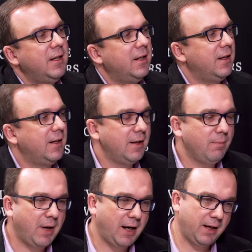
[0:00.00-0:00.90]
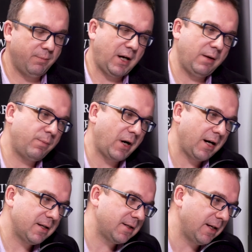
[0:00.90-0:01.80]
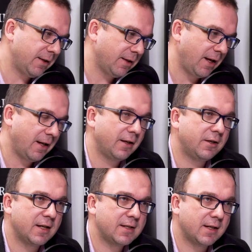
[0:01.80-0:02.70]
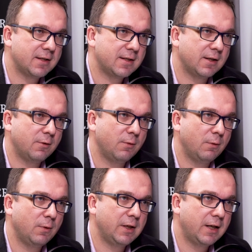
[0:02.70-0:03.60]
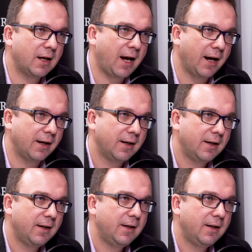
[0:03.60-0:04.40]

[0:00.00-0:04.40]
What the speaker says: by price in another assets will decline.